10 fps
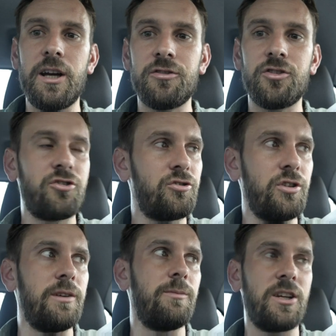on the
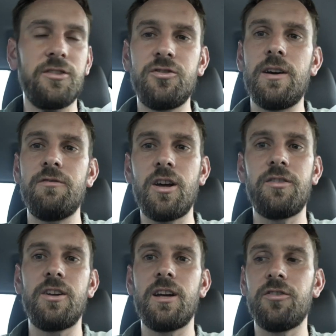street because you have
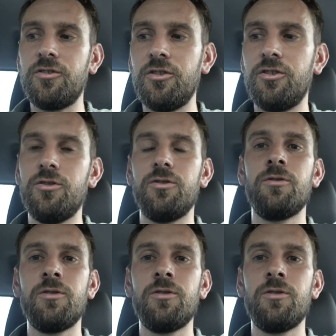nothing else to do.